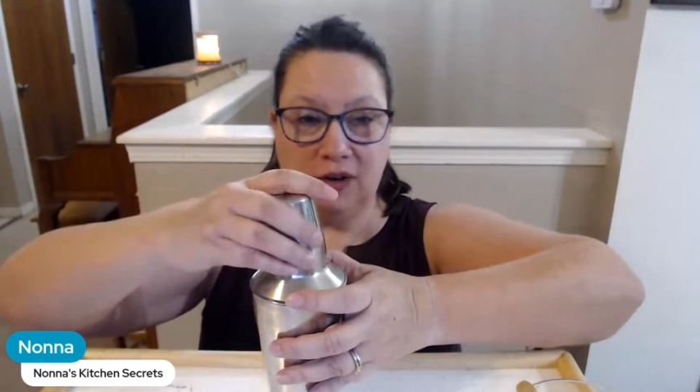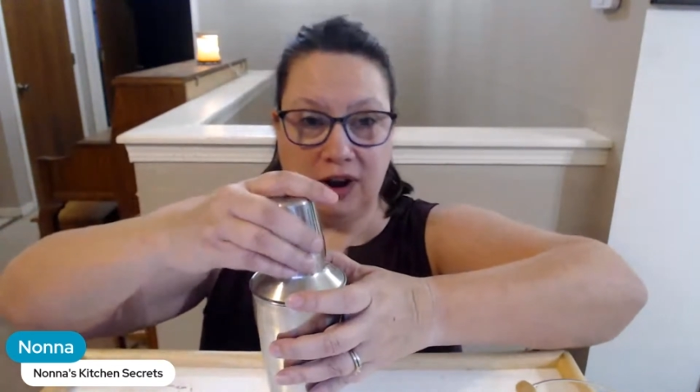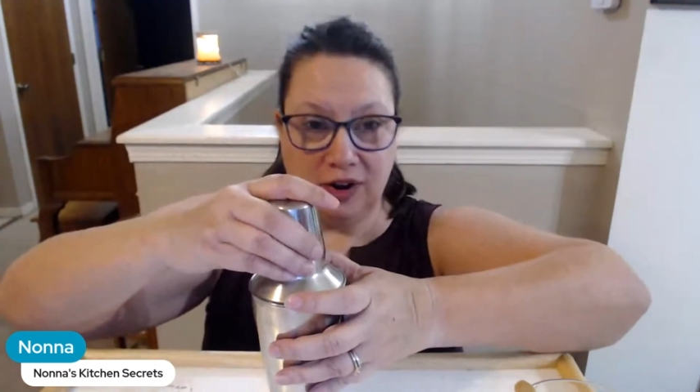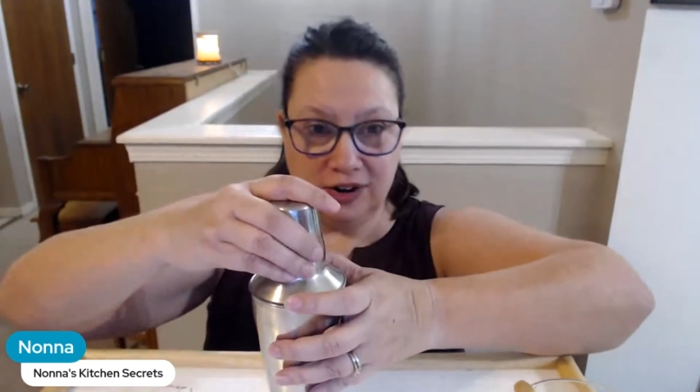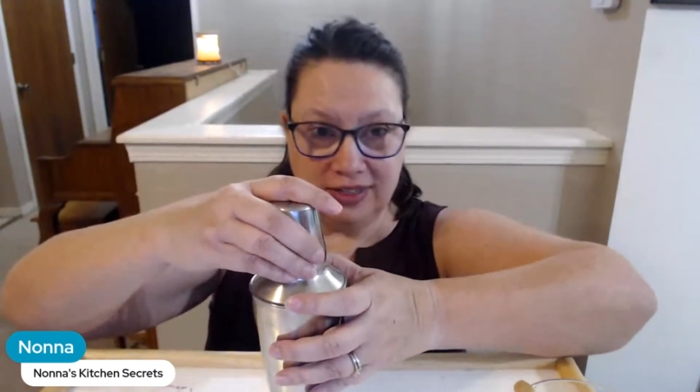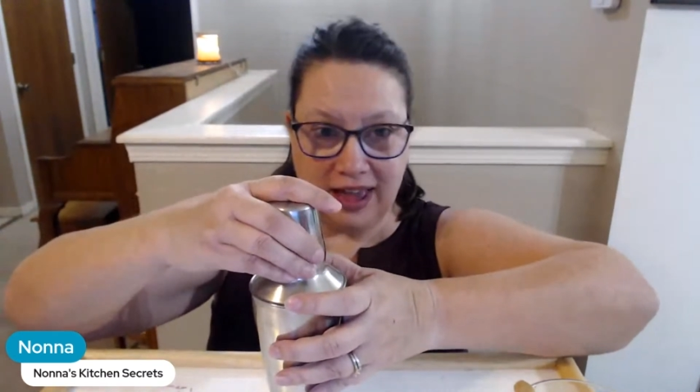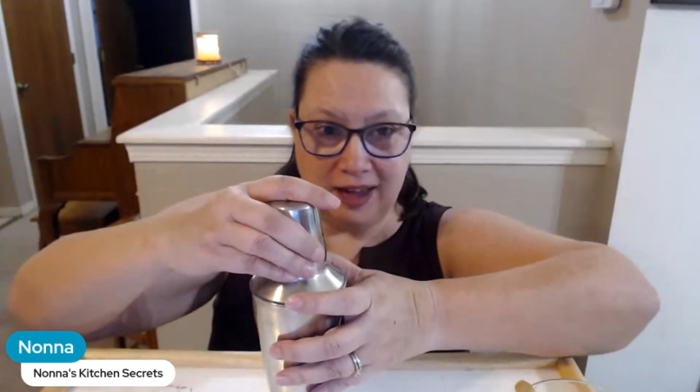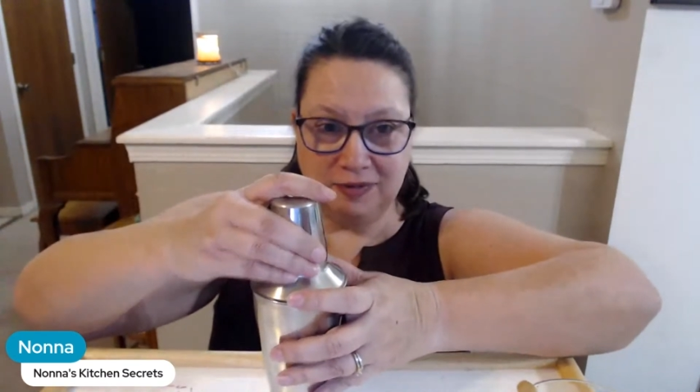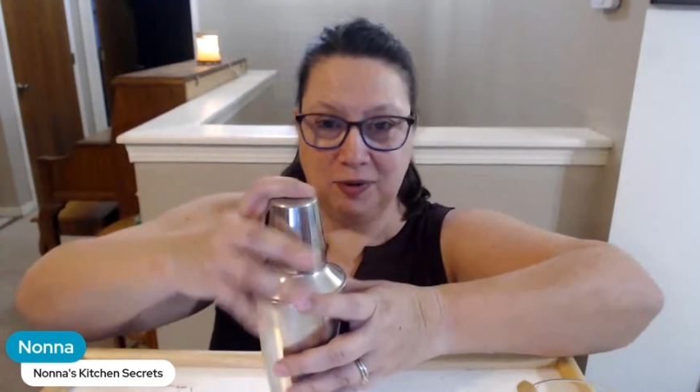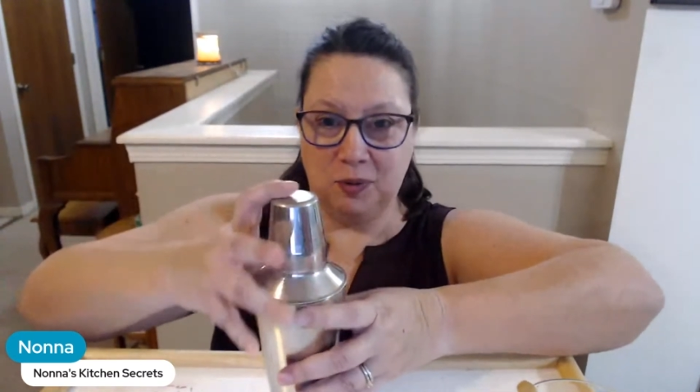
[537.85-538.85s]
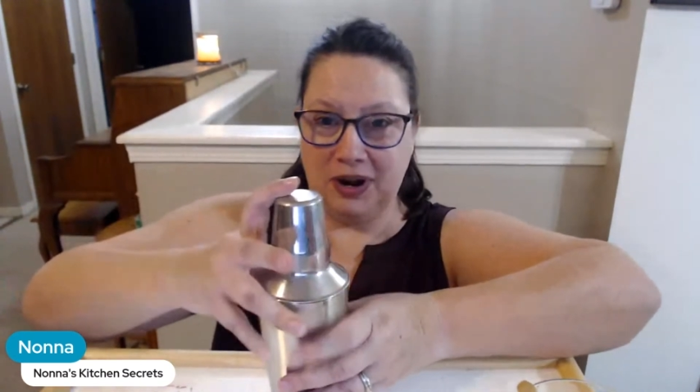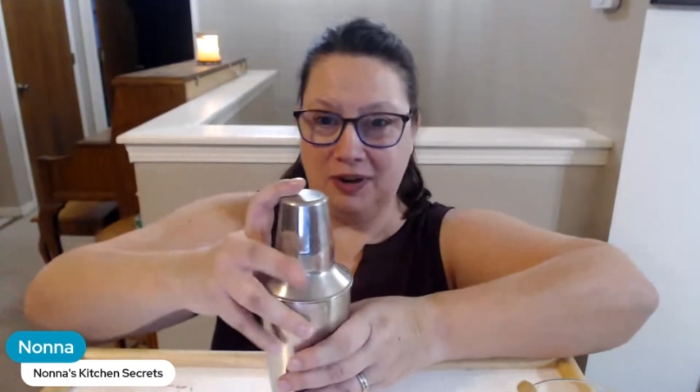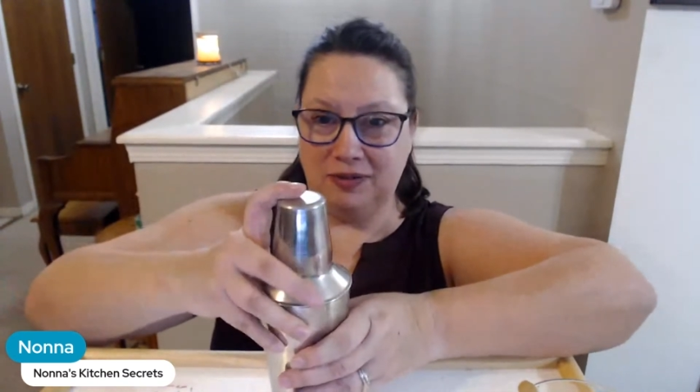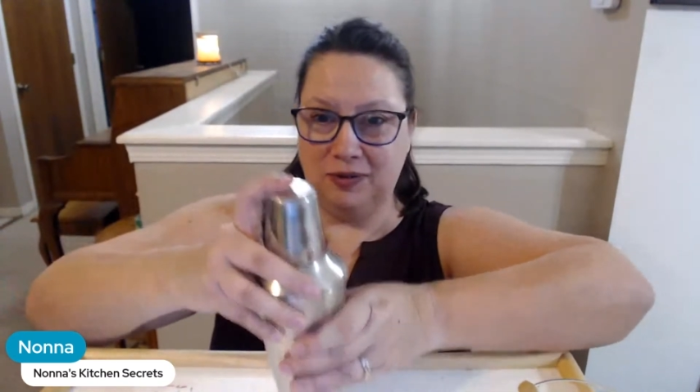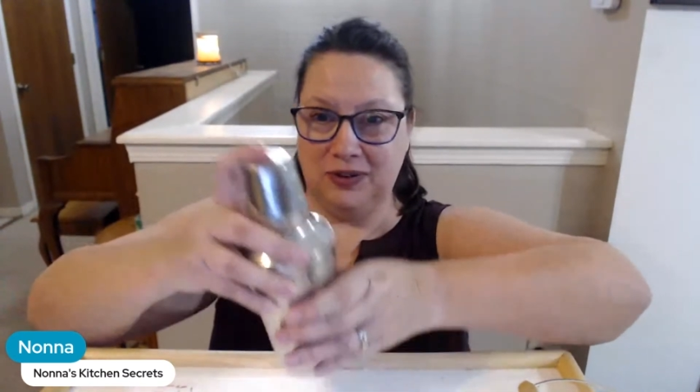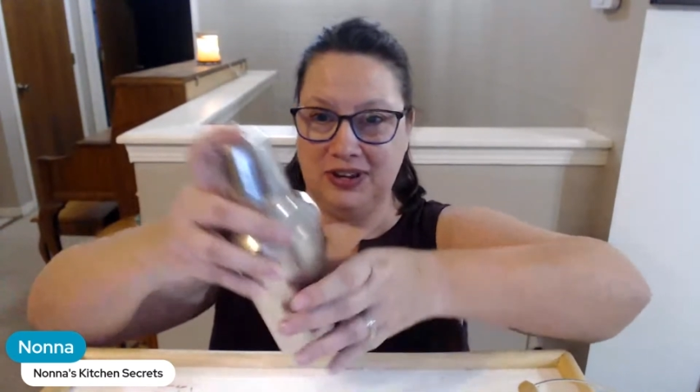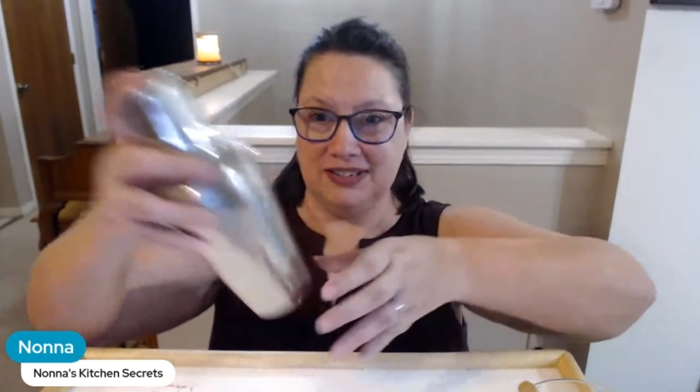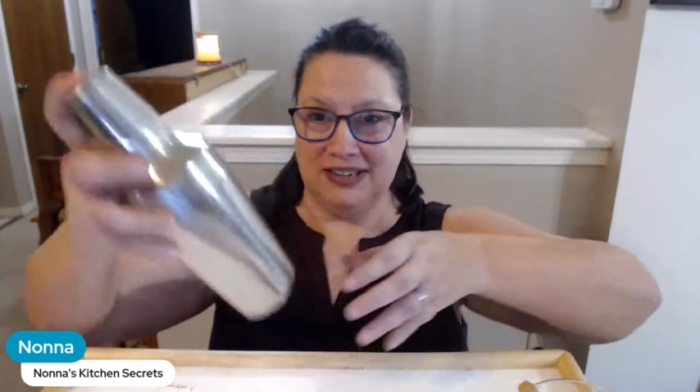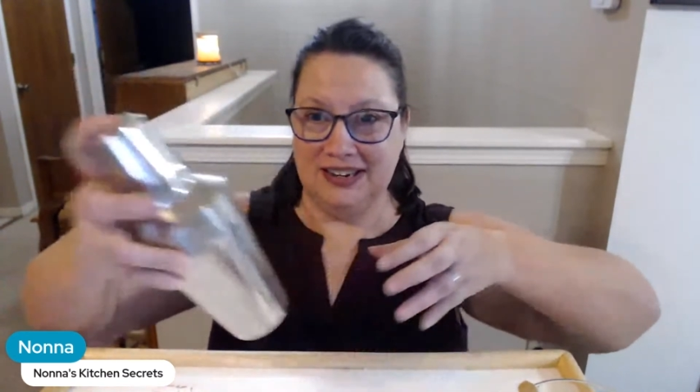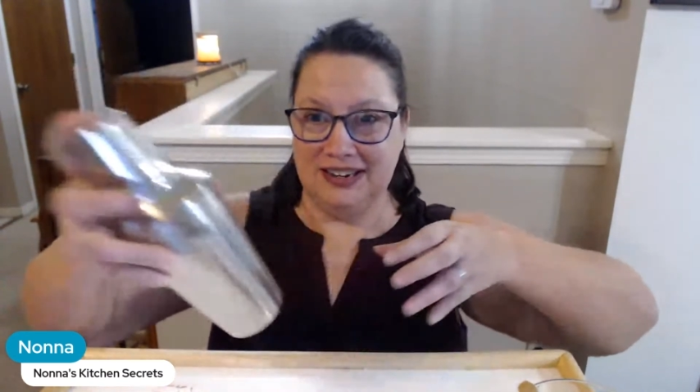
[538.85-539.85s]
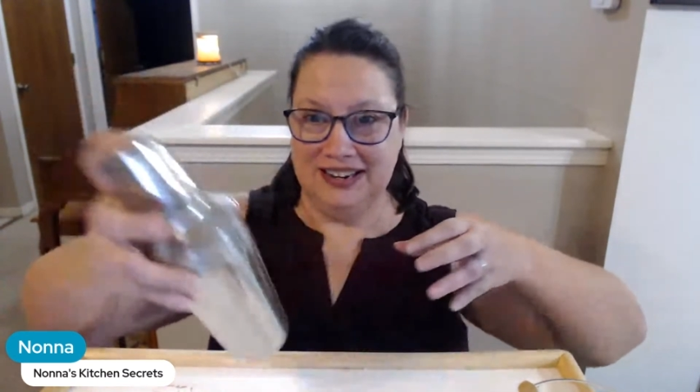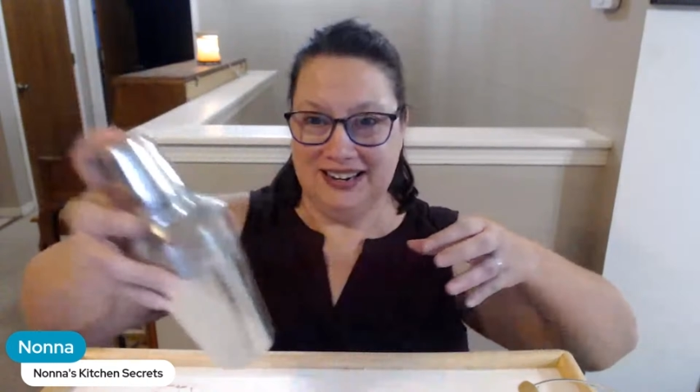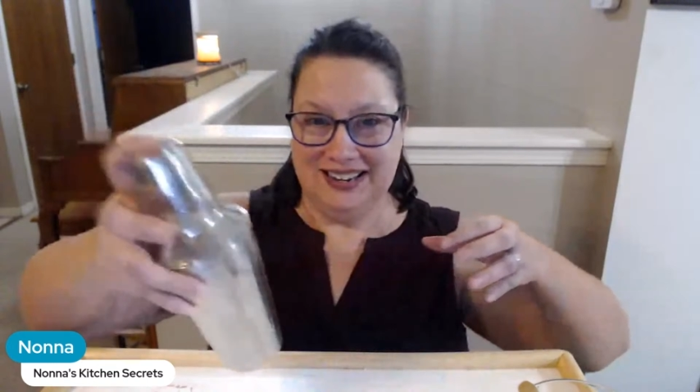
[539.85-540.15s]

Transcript: record of that for whatever reason.